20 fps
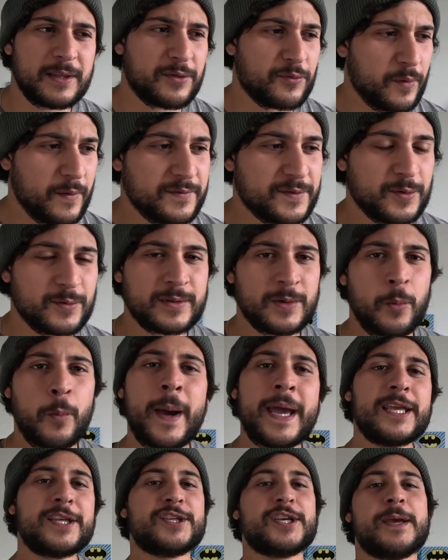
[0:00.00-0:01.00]
and thrift stores are
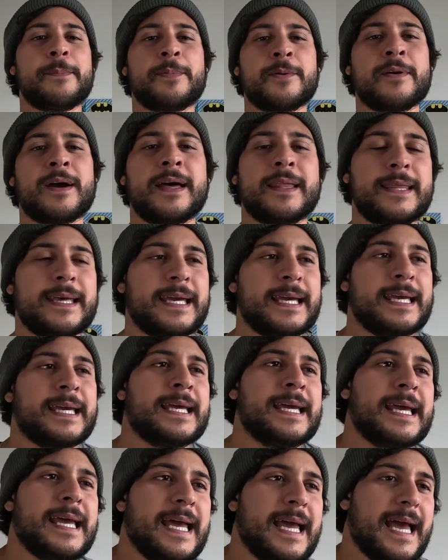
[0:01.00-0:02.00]
way cheaper out there
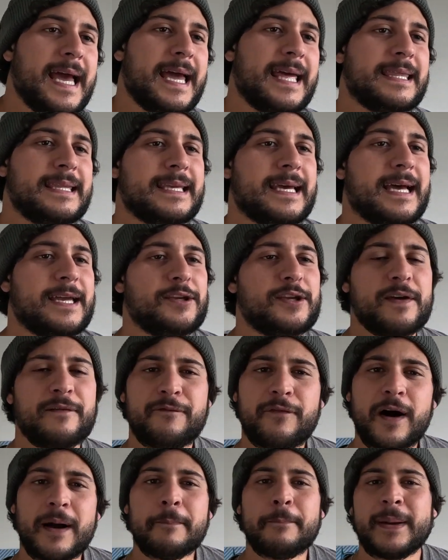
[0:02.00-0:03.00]
and uh, you can
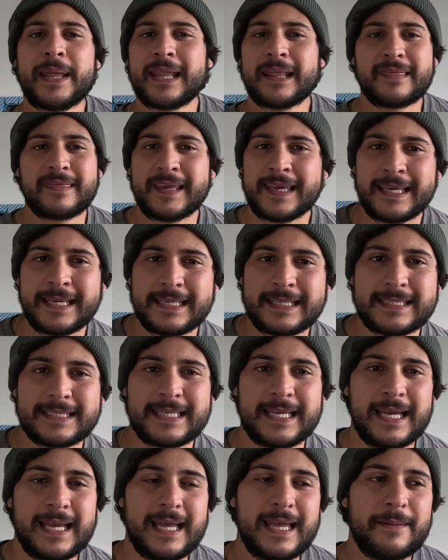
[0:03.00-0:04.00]
find better
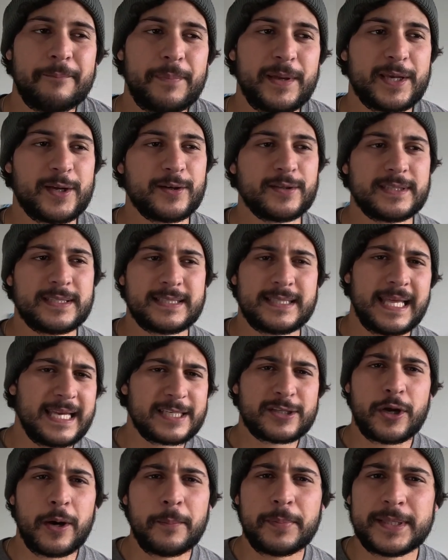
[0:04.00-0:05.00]
things because there's
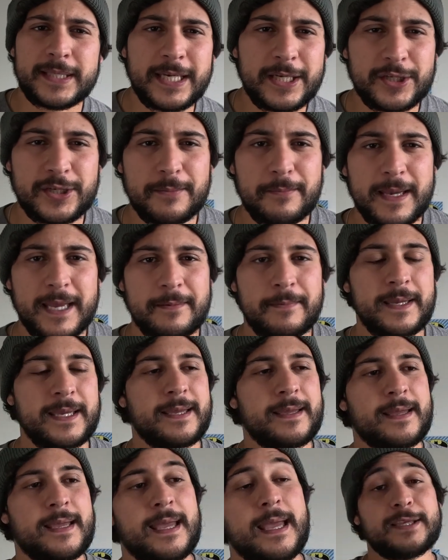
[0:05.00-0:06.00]
less competition
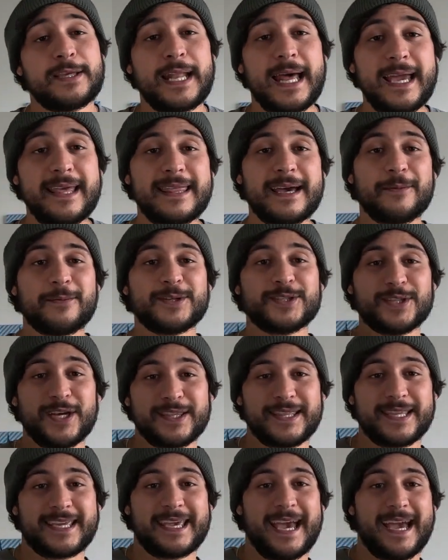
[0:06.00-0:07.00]
maybe. Uh, today that was
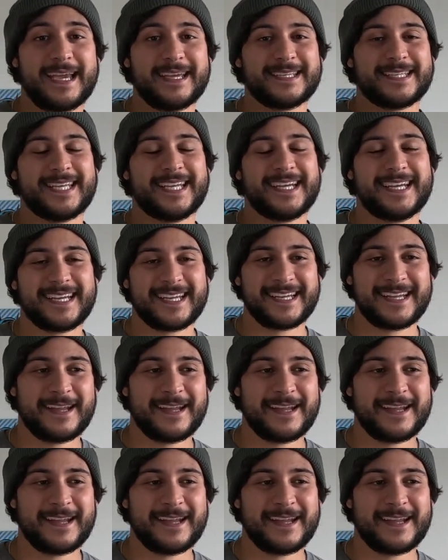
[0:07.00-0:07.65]
not the case.